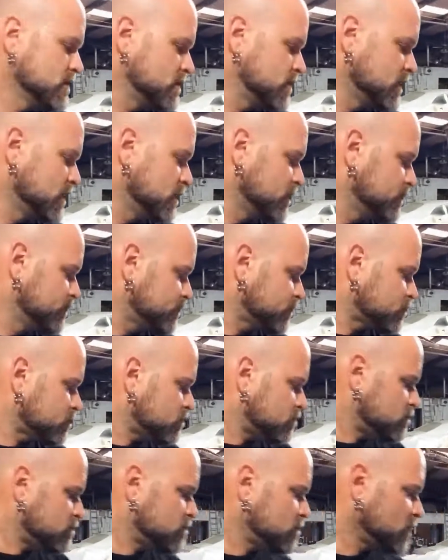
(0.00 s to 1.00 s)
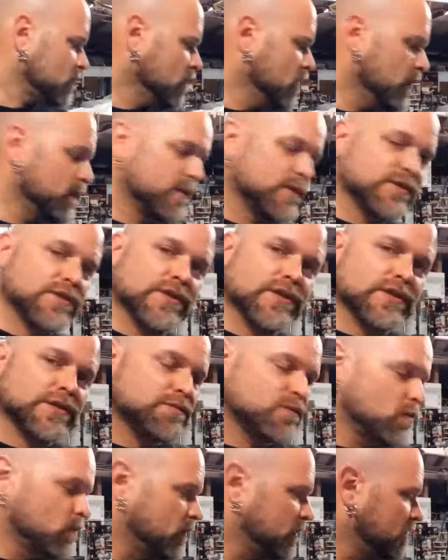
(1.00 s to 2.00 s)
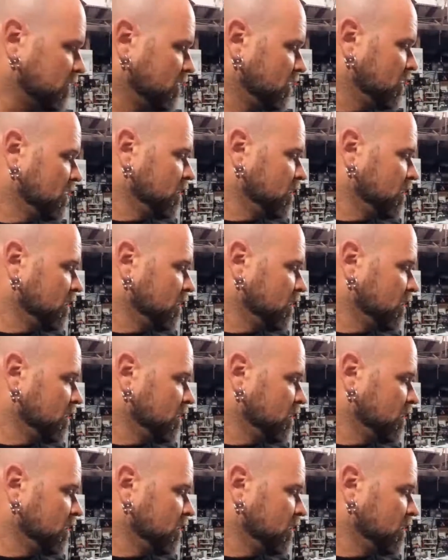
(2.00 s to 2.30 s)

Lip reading: So up until this point.